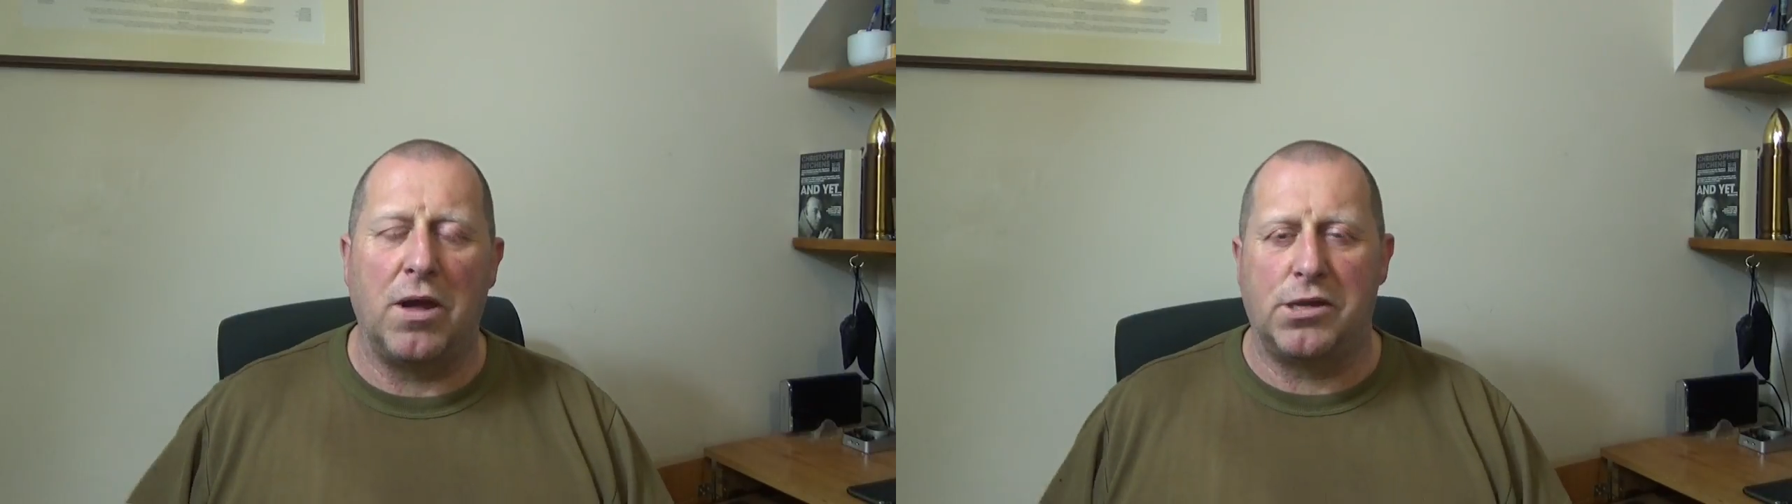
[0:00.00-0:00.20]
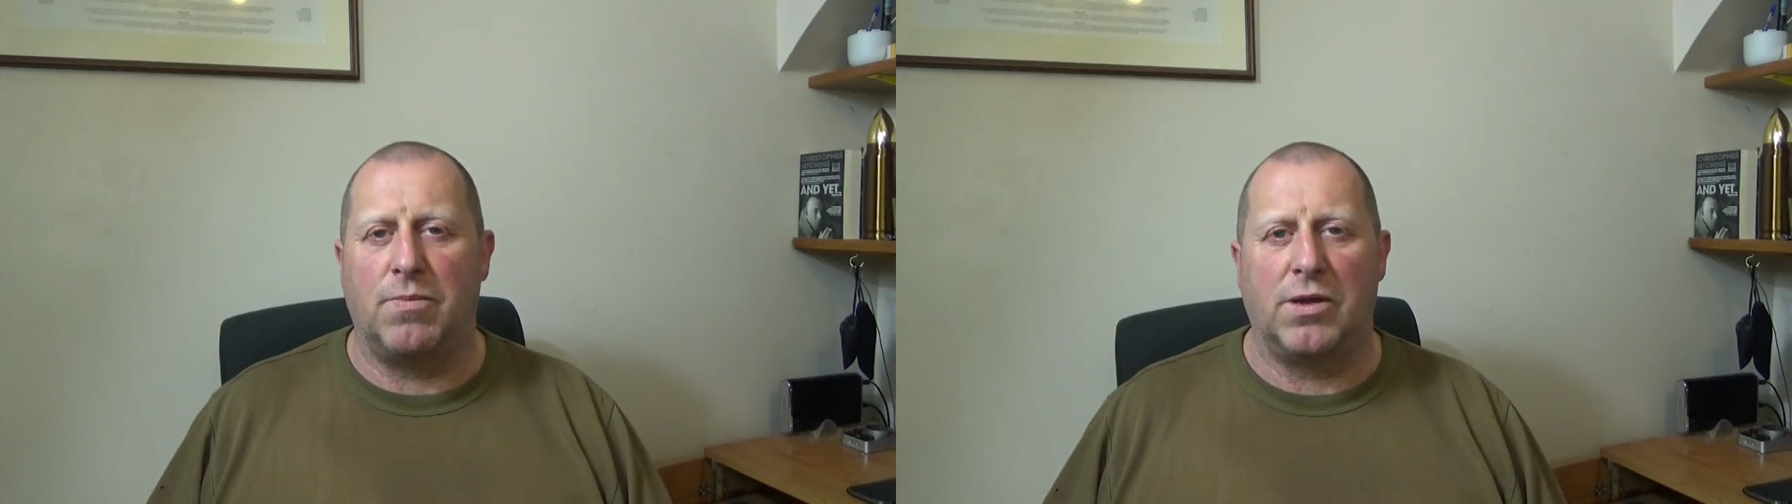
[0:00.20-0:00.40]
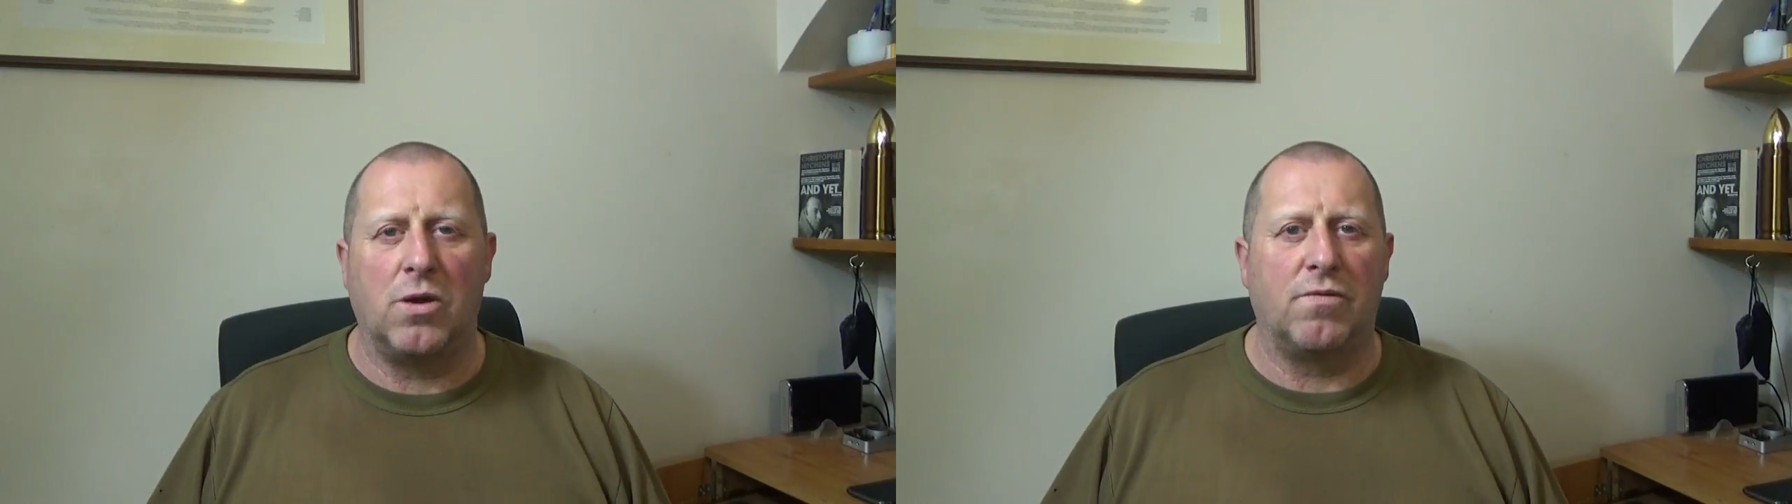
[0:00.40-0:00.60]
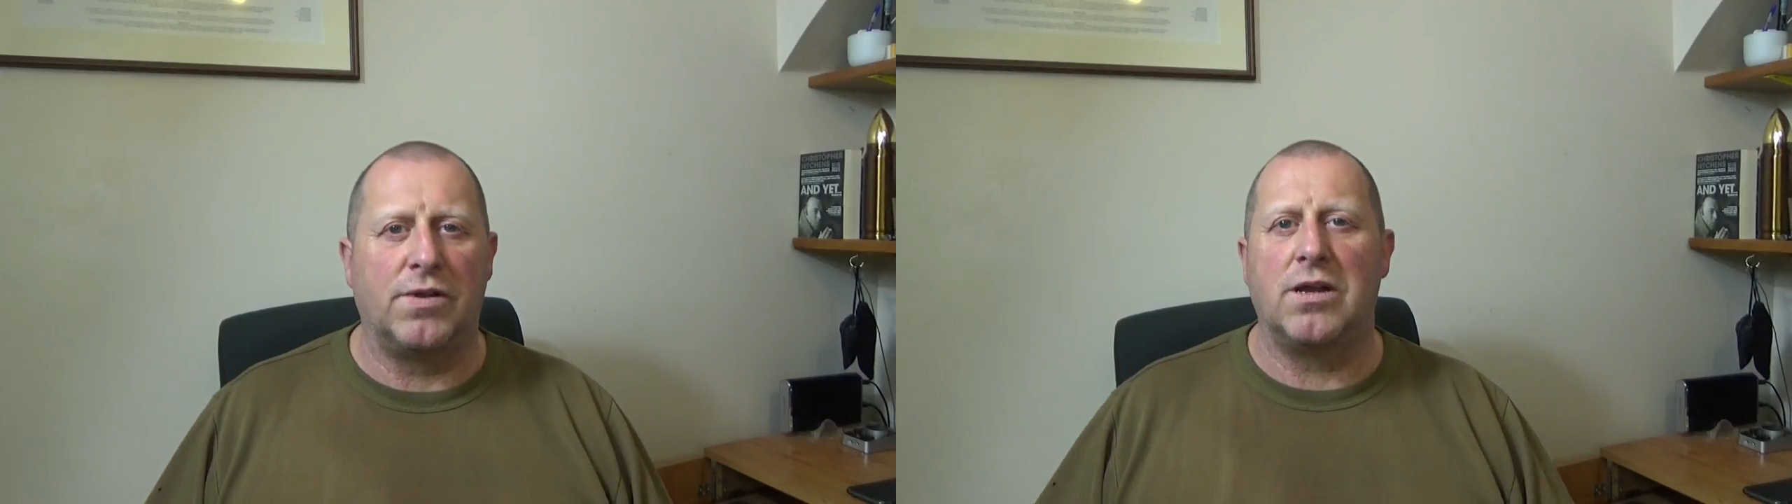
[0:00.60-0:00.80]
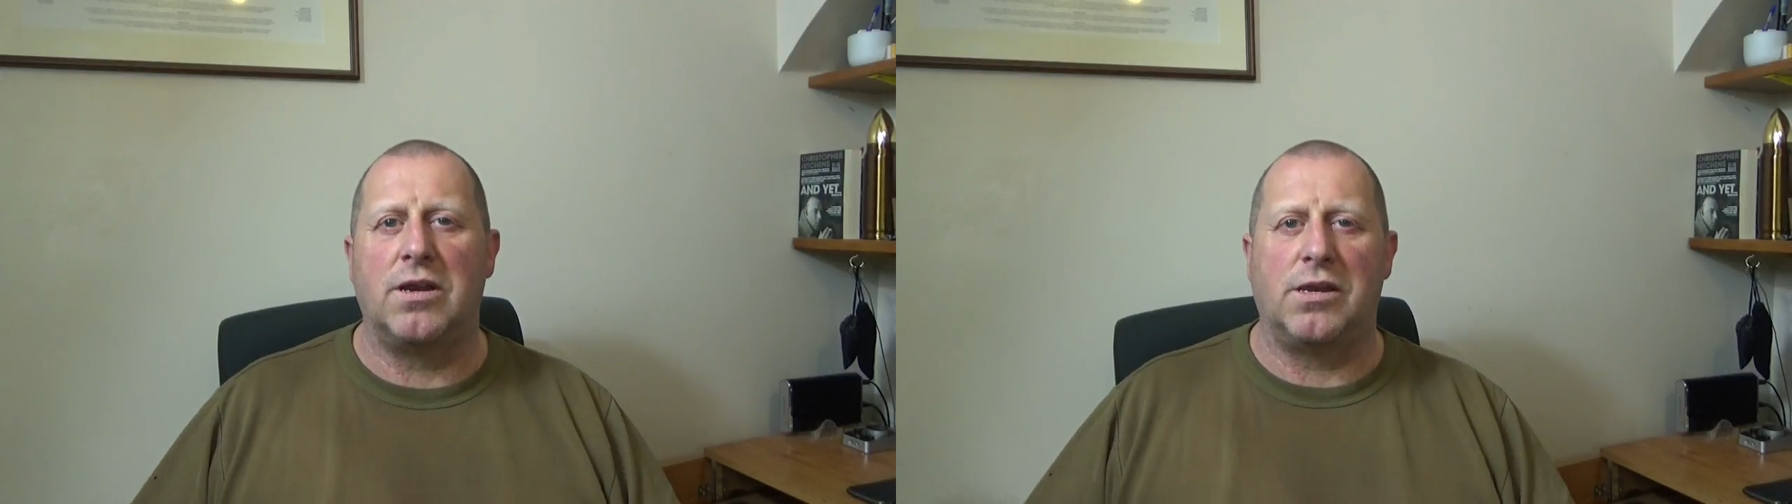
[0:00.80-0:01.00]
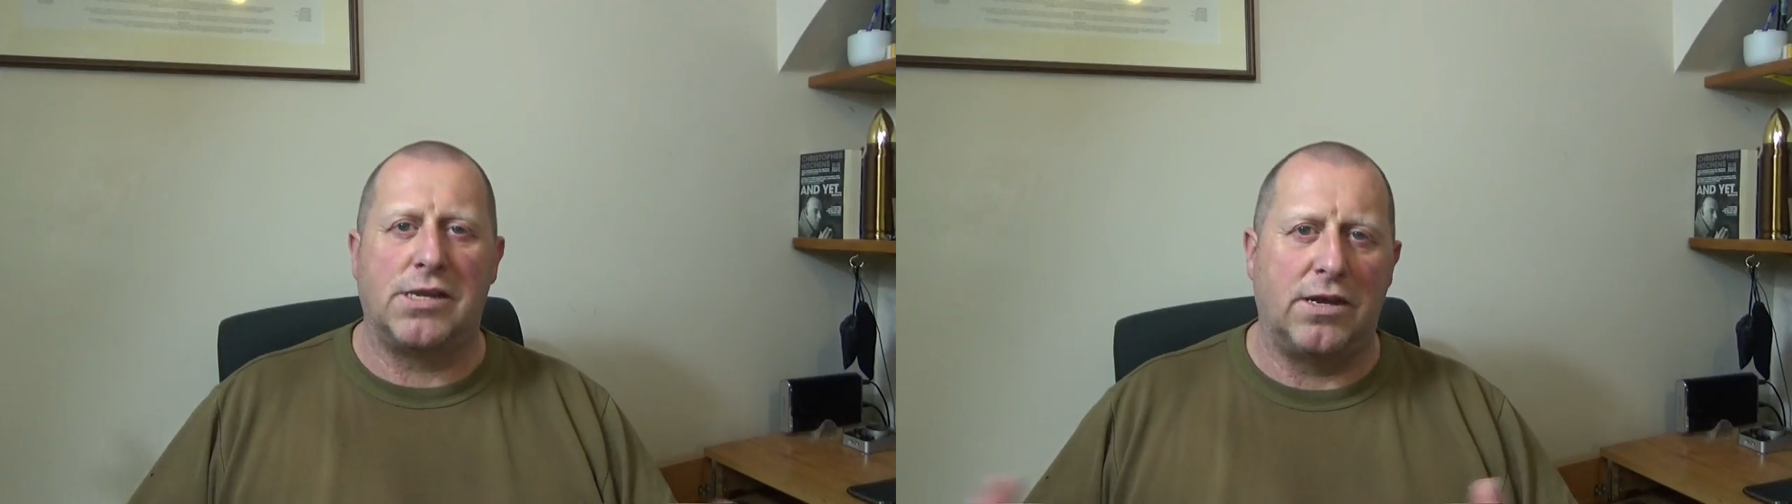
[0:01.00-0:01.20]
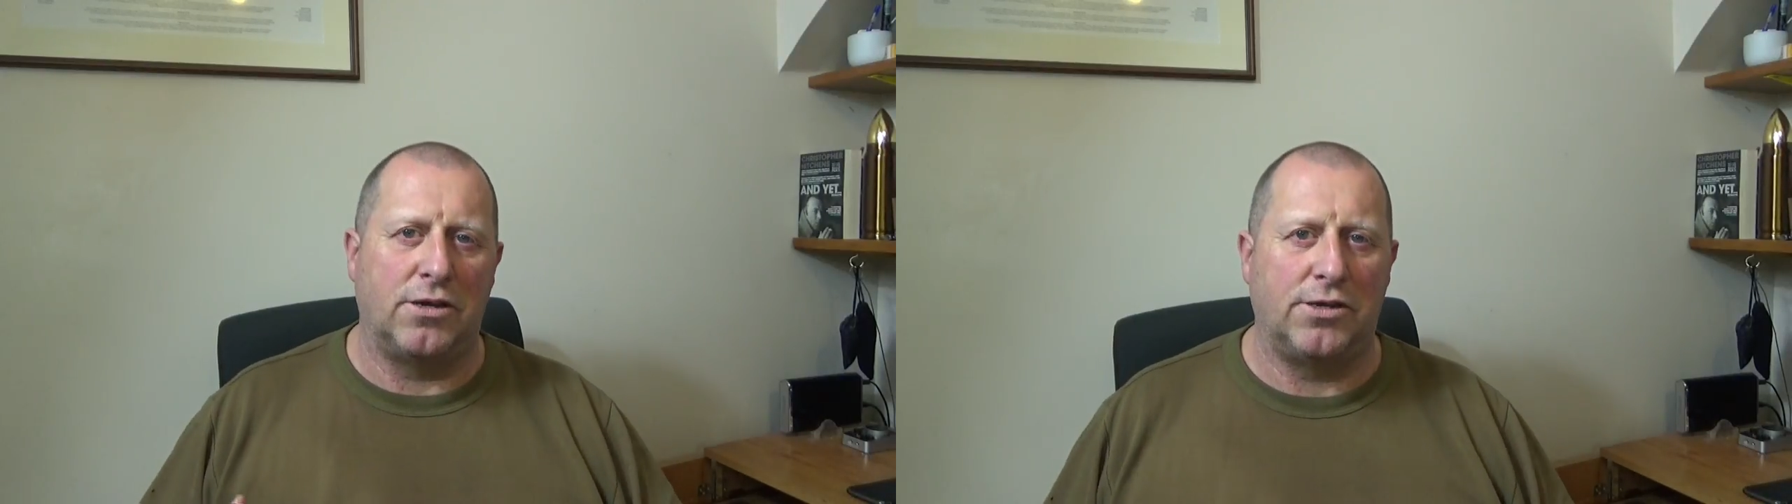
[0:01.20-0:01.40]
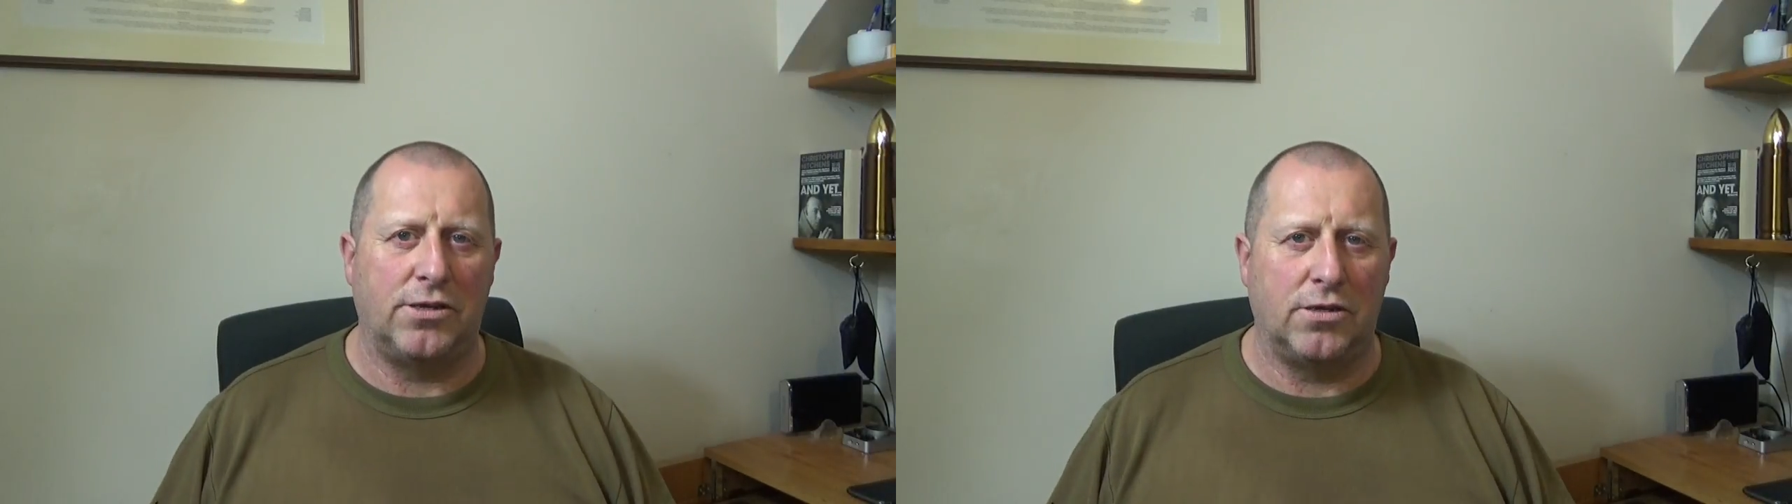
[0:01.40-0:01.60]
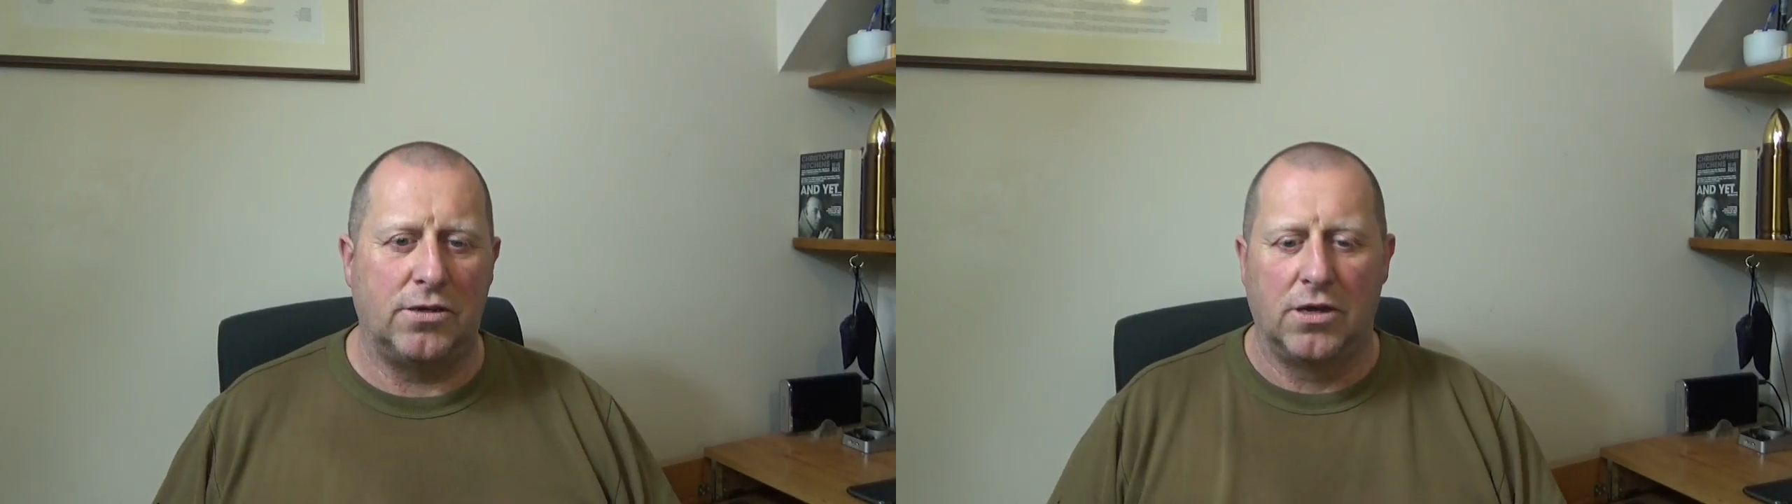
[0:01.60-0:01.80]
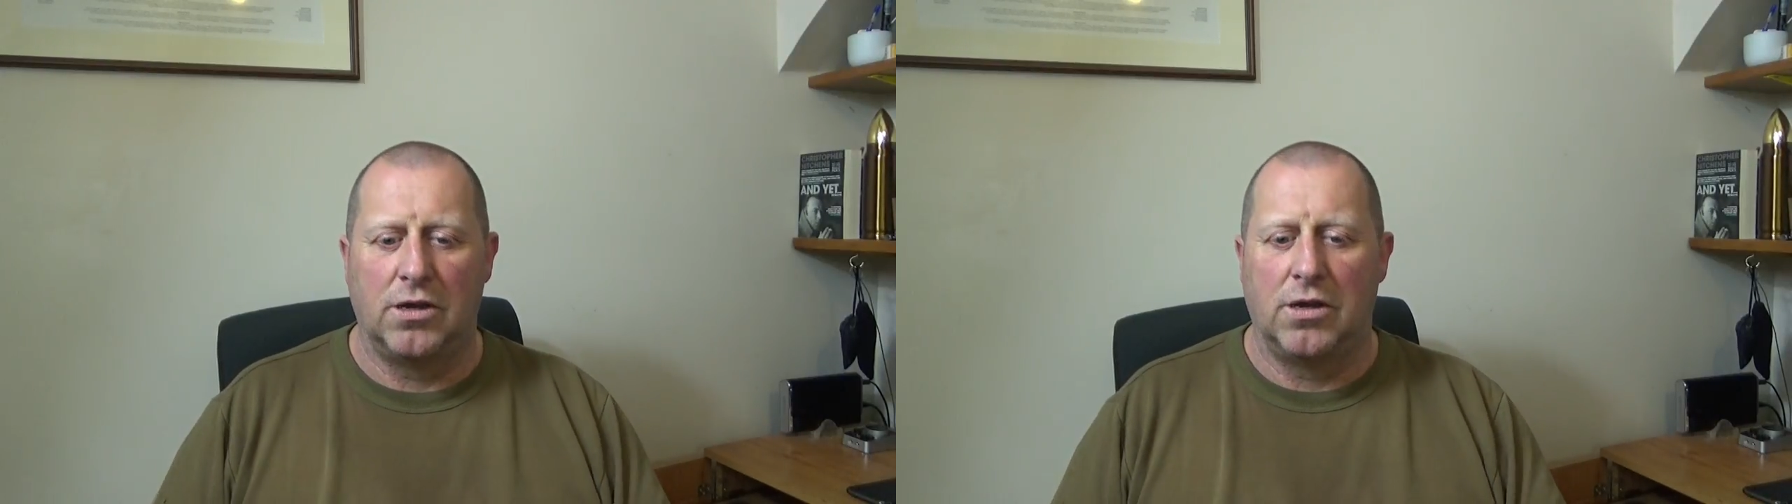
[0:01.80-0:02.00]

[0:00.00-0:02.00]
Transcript: something over there and they send it to you.